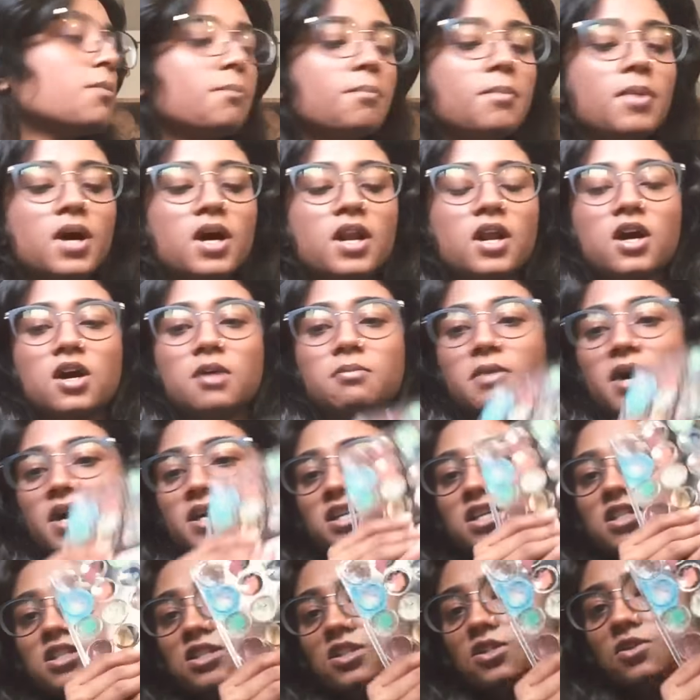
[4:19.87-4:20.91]
But
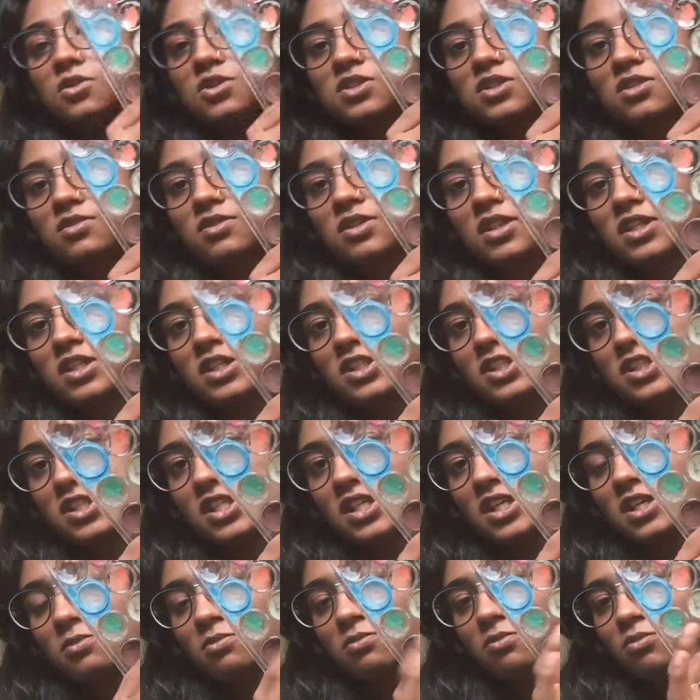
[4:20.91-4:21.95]
I just use the really
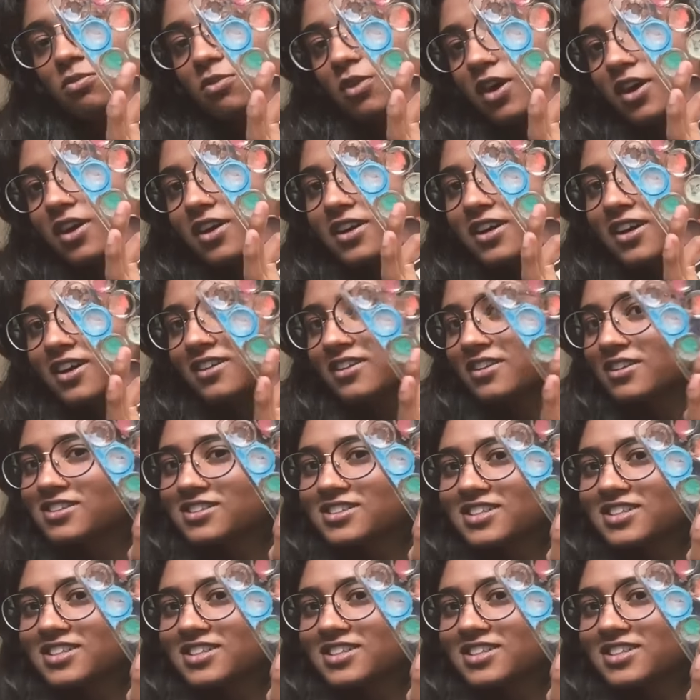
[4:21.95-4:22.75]
cheap watercolor